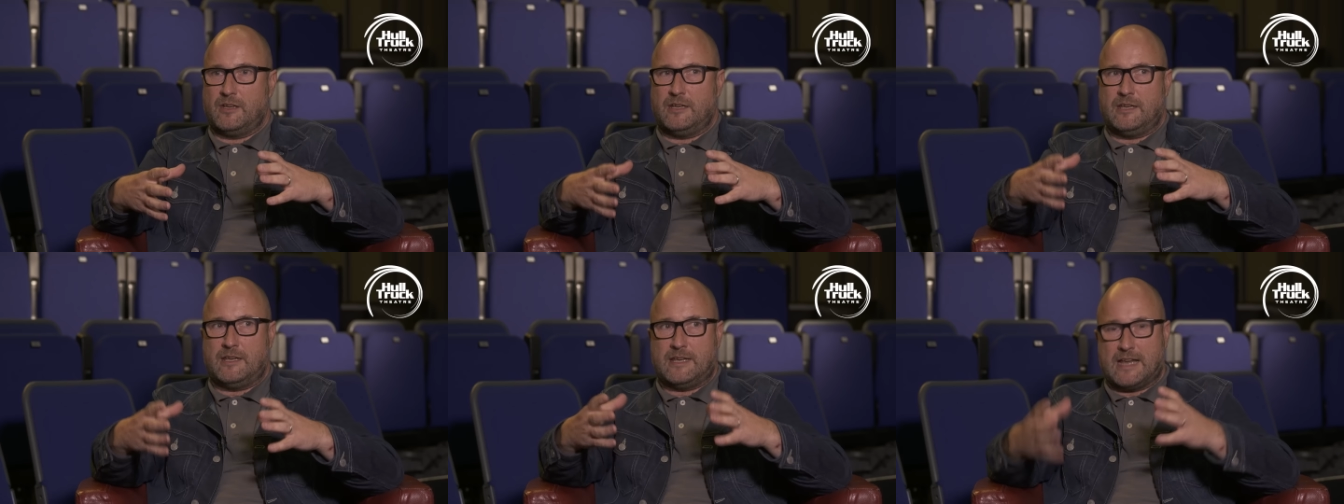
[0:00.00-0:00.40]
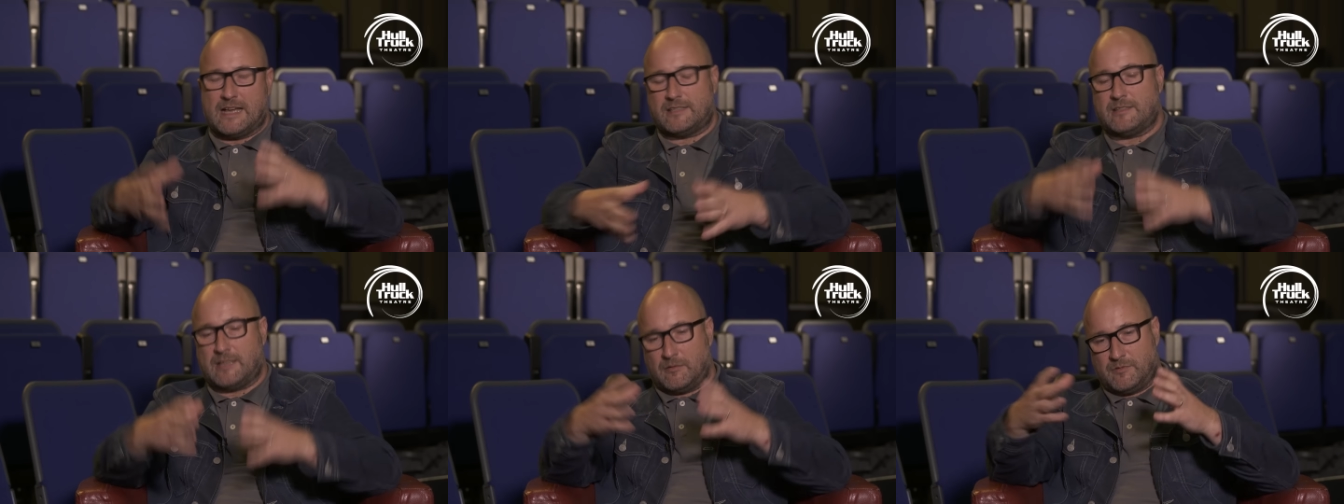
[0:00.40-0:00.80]

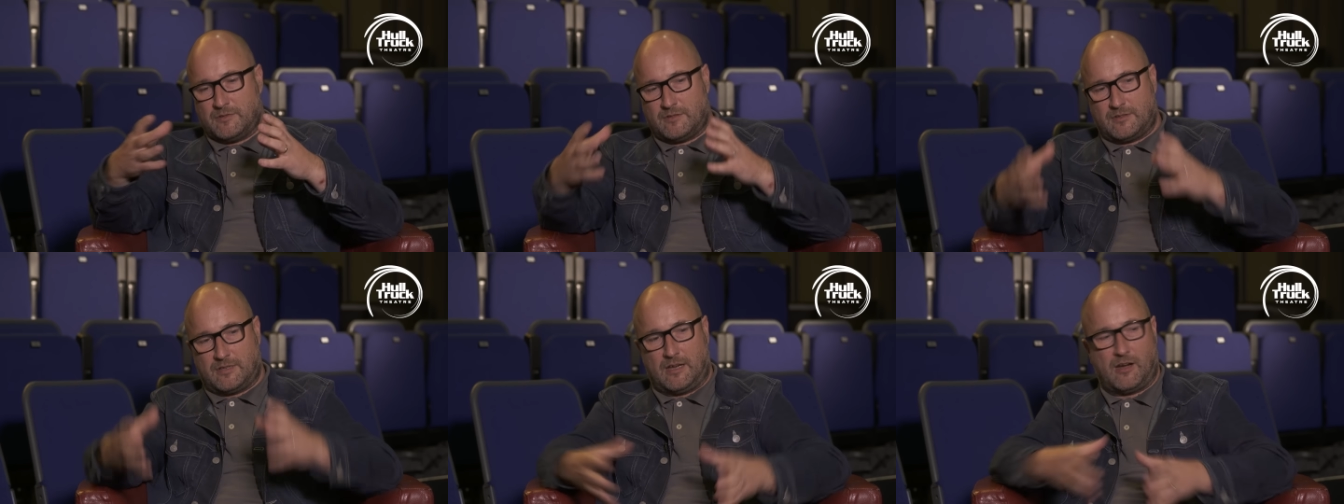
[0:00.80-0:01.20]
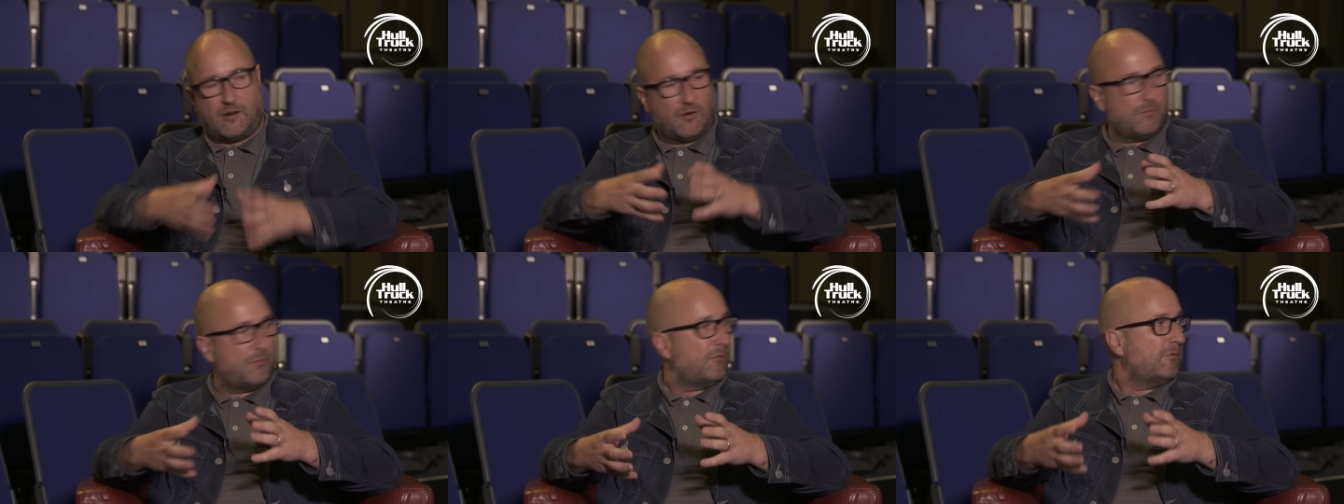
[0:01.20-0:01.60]
yes, that was
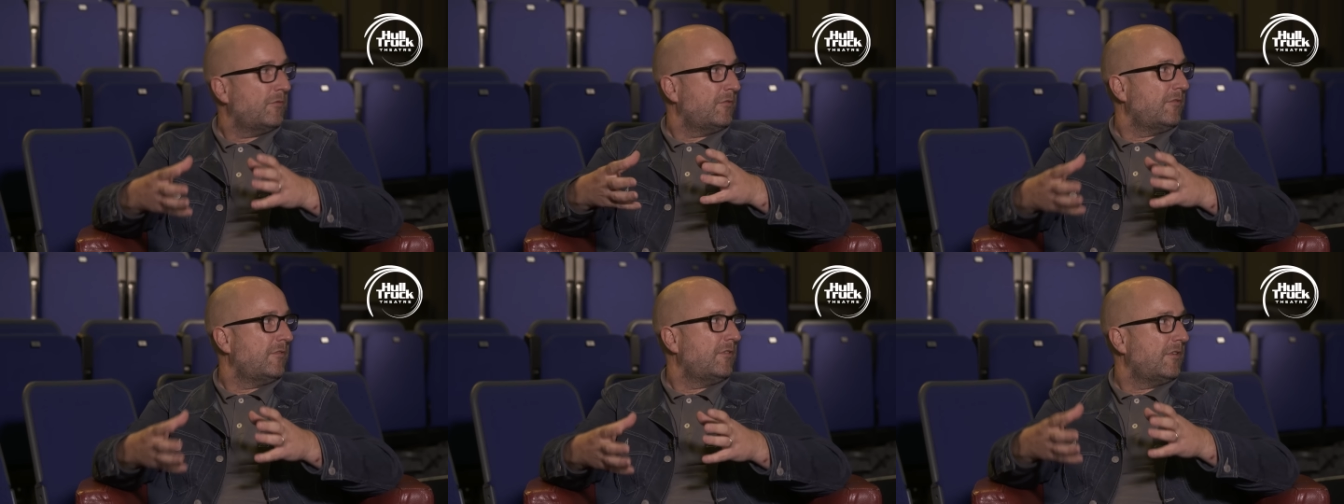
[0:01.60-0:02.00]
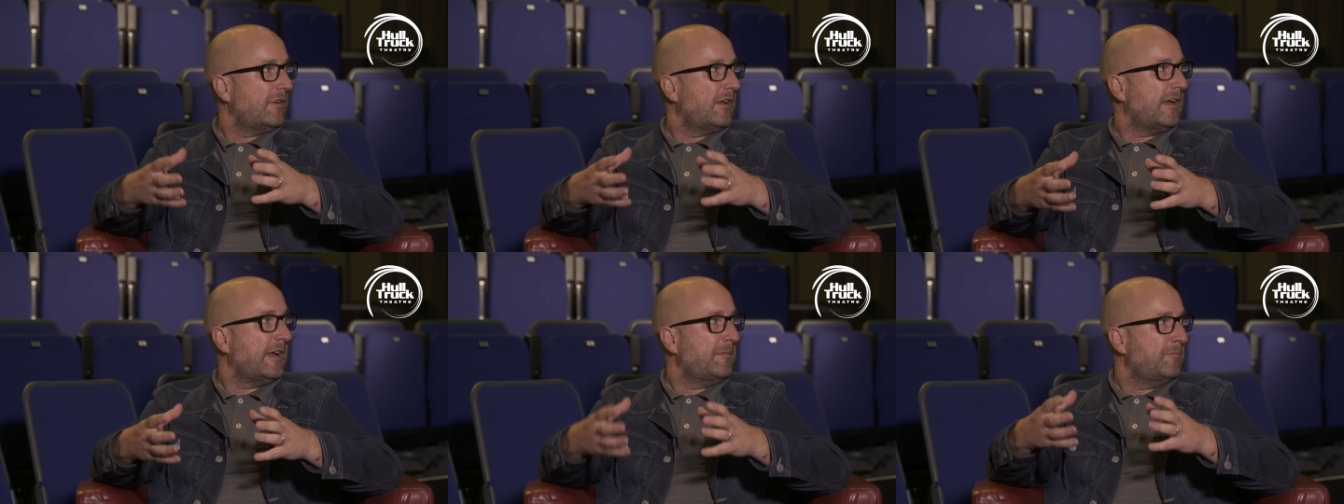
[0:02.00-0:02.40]
terrible
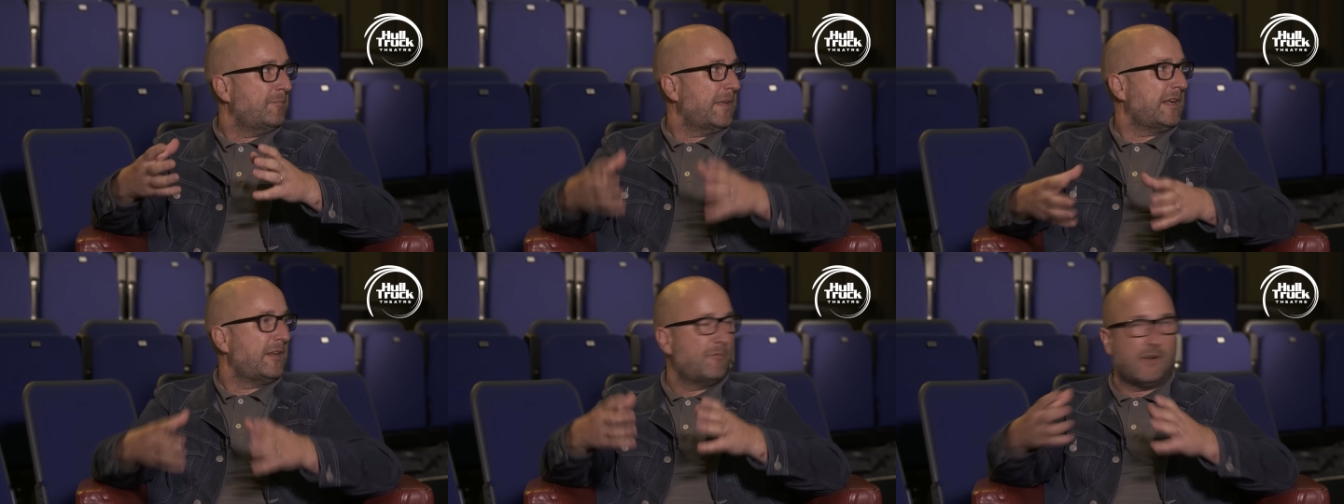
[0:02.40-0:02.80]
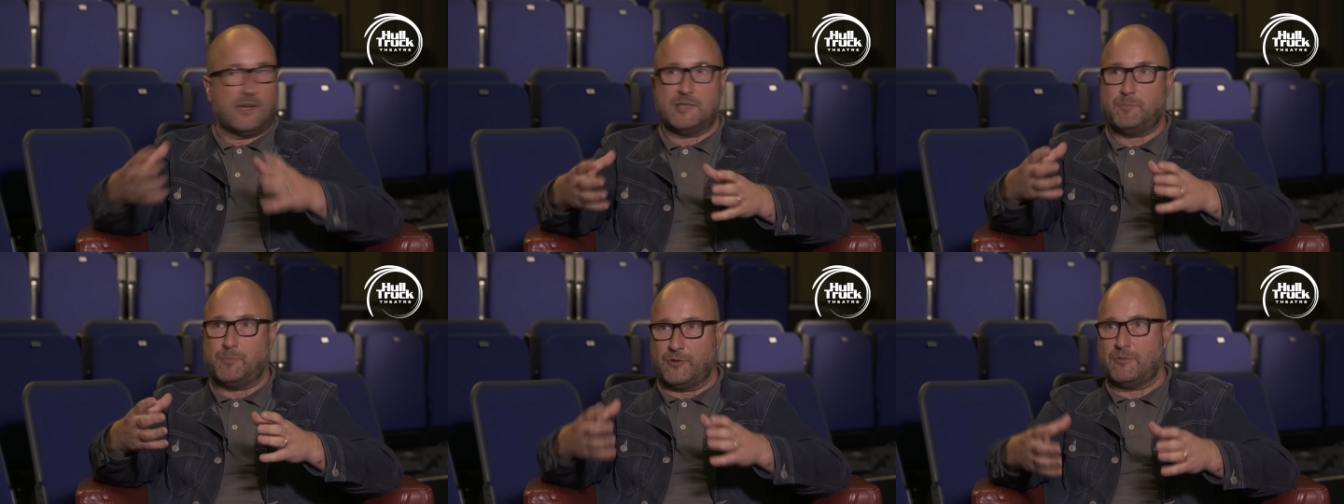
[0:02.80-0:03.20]
in many
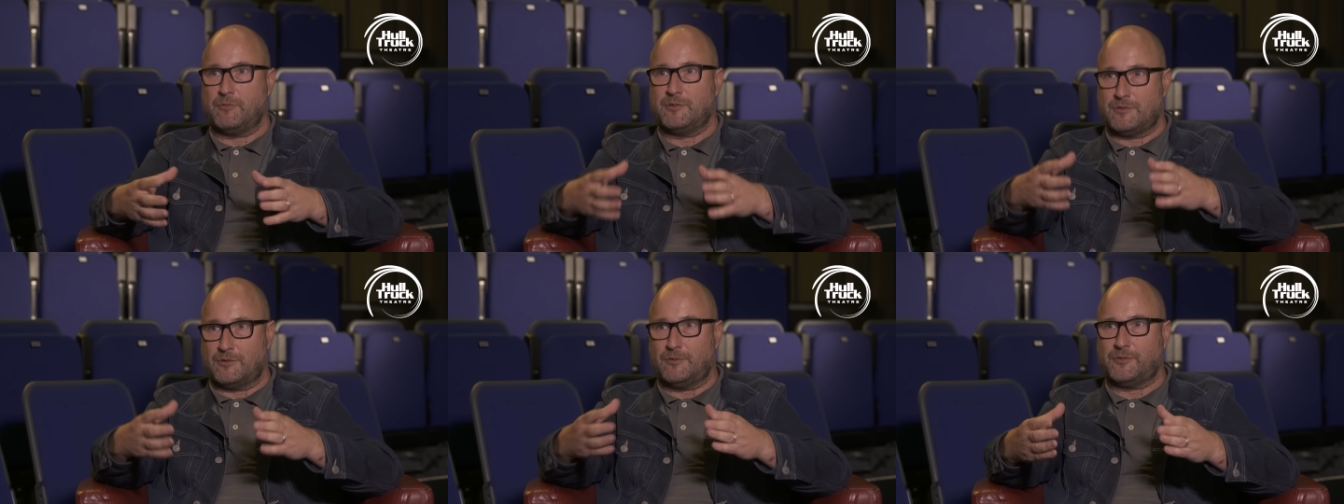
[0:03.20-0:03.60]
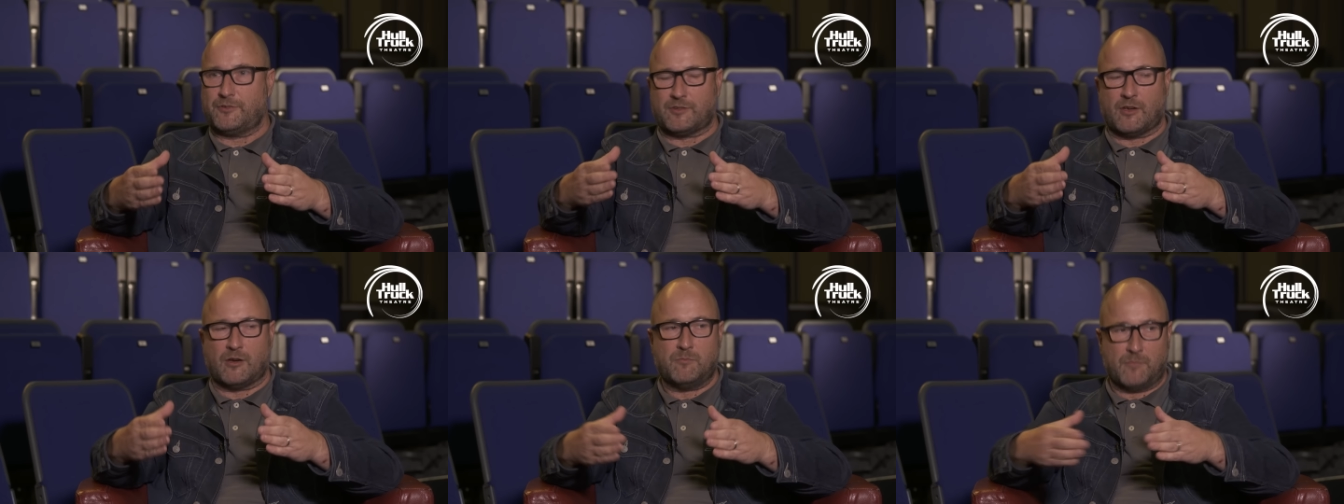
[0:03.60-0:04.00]
ways, but there was
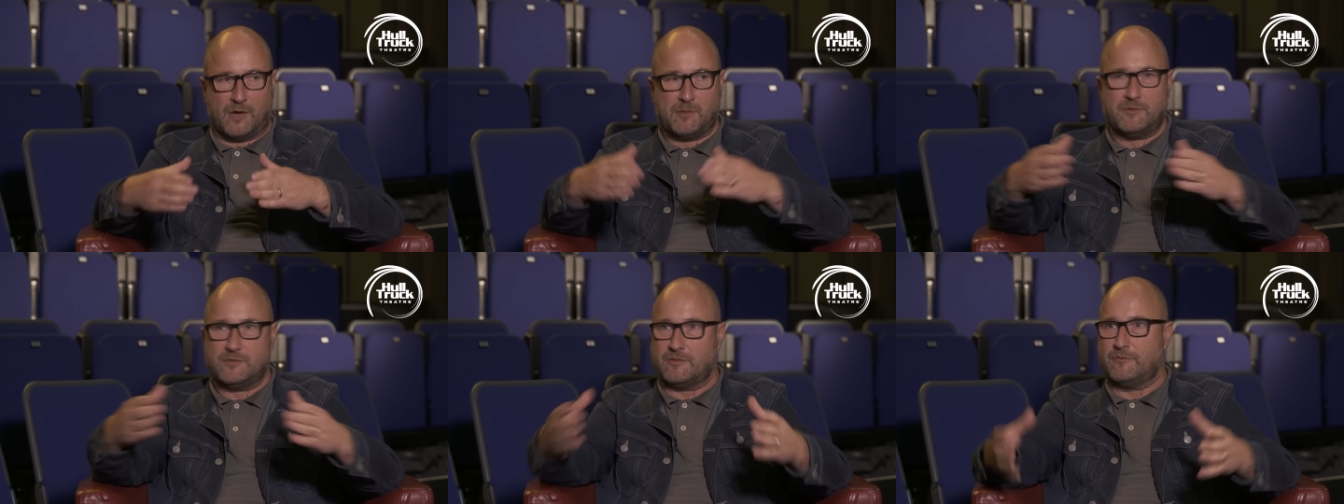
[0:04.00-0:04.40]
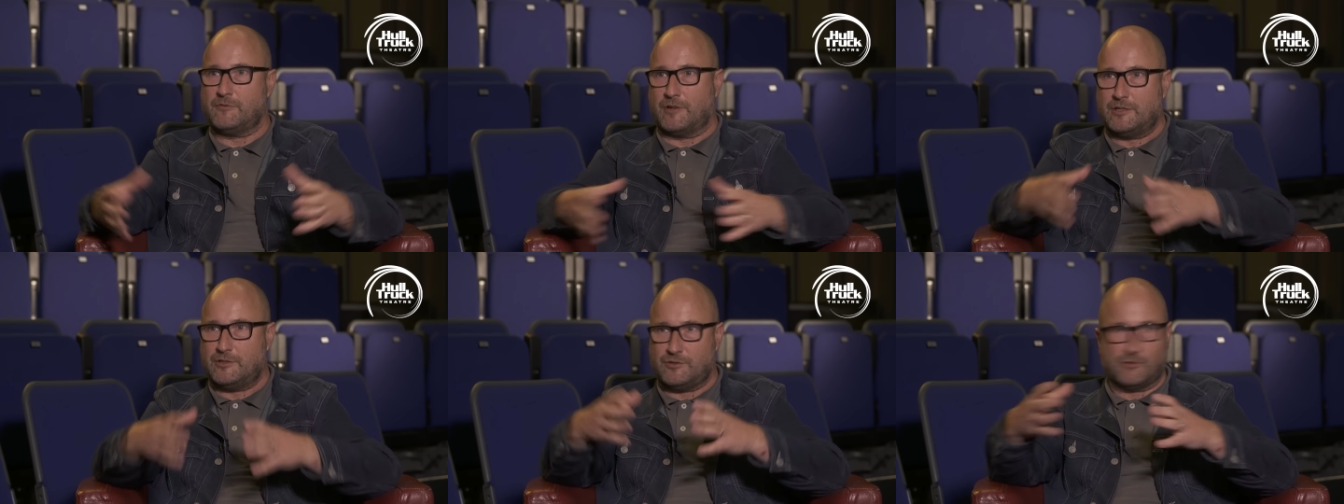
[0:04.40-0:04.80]
also moments of great